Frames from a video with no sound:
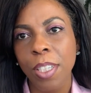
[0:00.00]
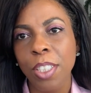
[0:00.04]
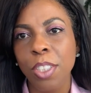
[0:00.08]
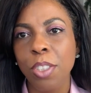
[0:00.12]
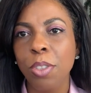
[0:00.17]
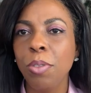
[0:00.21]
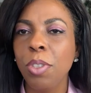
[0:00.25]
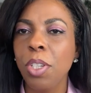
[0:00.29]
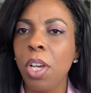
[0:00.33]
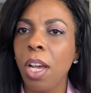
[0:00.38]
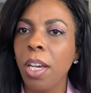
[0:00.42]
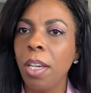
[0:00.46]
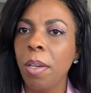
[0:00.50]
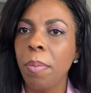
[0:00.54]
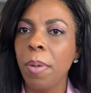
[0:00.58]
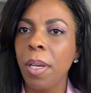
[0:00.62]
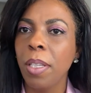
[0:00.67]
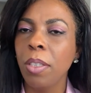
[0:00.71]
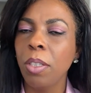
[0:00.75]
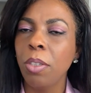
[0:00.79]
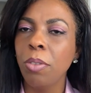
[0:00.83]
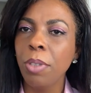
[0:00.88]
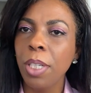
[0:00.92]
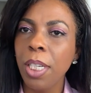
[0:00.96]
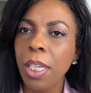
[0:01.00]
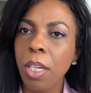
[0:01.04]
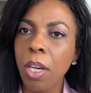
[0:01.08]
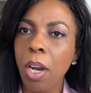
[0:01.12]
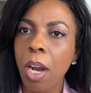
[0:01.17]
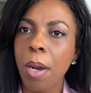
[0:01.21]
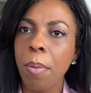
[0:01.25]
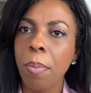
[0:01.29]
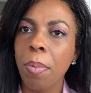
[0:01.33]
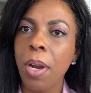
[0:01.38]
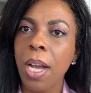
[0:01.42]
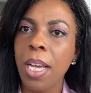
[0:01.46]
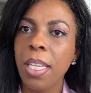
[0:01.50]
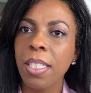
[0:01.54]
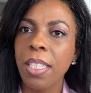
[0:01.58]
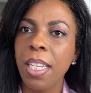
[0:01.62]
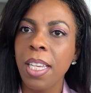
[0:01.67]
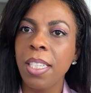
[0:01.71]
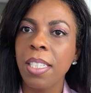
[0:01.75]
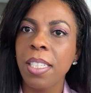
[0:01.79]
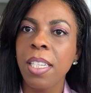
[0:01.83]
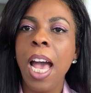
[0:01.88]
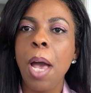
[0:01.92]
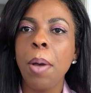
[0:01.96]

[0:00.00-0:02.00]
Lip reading: to talk about the green card process.